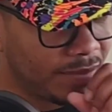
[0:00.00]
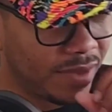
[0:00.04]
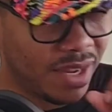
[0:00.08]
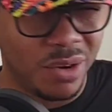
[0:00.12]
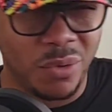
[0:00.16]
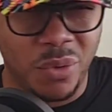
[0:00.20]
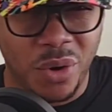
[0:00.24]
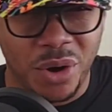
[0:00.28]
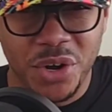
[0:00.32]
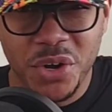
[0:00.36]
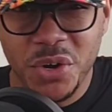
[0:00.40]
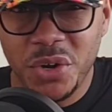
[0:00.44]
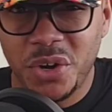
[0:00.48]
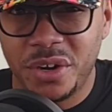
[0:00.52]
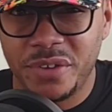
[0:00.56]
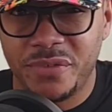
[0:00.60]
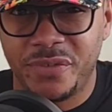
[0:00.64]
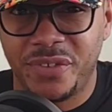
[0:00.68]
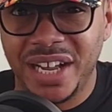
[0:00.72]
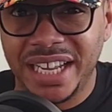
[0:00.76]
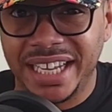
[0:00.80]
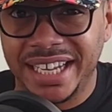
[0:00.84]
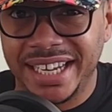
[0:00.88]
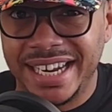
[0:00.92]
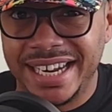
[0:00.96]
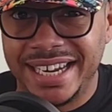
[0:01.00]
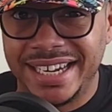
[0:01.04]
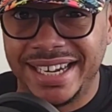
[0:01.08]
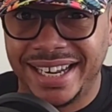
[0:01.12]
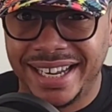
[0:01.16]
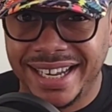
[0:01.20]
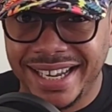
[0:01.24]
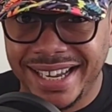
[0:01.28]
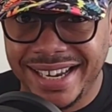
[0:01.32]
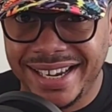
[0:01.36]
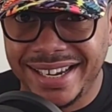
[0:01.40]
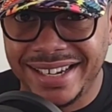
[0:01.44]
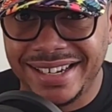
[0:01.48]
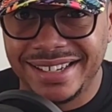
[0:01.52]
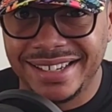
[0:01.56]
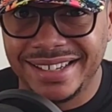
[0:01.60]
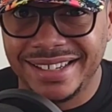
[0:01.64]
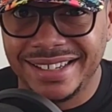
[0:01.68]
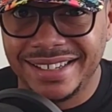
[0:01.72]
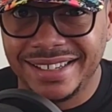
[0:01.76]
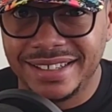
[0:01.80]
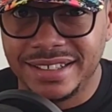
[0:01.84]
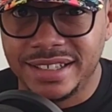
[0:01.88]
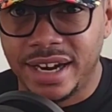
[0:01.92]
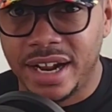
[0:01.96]
Were you on fucking Indeed?
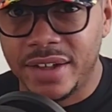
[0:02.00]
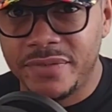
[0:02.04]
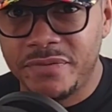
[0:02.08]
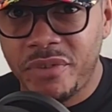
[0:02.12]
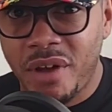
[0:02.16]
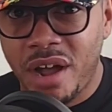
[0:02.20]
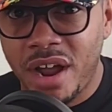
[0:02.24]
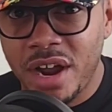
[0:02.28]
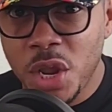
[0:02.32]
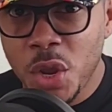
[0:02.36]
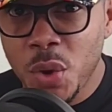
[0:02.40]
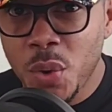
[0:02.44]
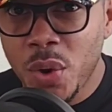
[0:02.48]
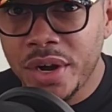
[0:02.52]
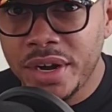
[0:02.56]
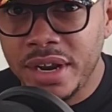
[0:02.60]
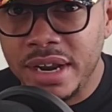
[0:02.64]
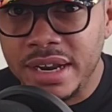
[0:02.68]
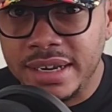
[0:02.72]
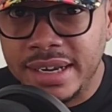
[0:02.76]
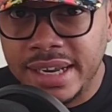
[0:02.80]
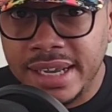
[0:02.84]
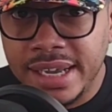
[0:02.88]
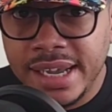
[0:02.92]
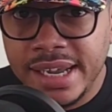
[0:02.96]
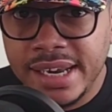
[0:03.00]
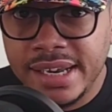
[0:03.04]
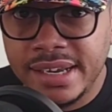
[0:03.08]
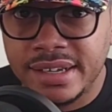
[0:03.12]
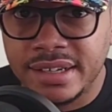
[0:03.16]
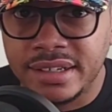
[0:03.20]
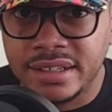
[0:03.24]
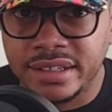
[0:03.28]
Did I find you on Indeed?